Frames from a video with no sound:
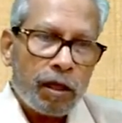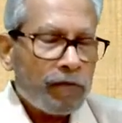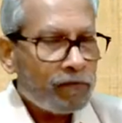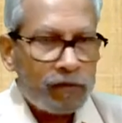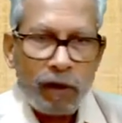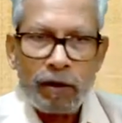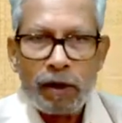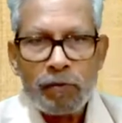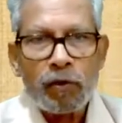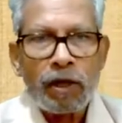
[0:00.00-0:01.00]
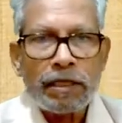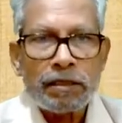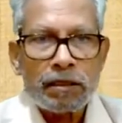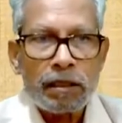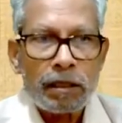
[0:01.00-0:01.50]
If the employee
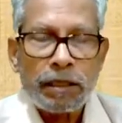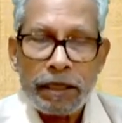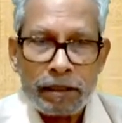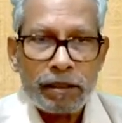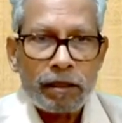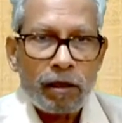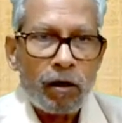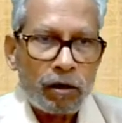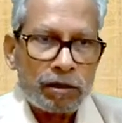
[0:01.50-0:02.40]
is dead or